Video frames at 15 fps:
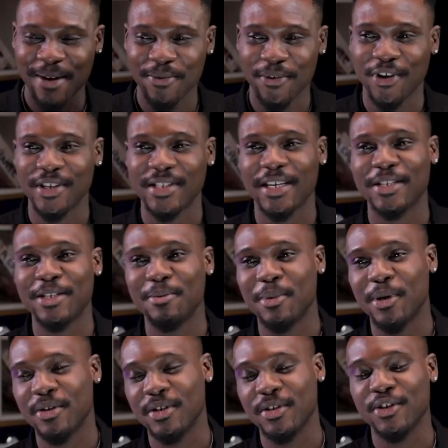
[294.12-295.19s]
I'm very excited
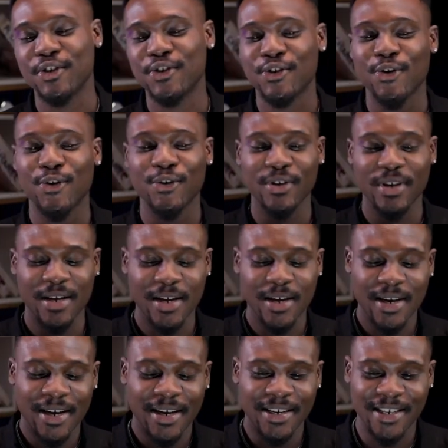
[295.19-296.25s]
about it. It's called
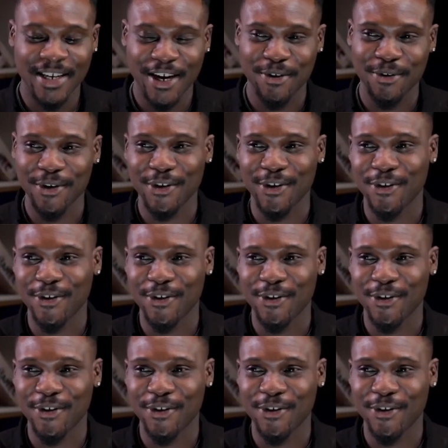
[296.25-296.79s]
Diary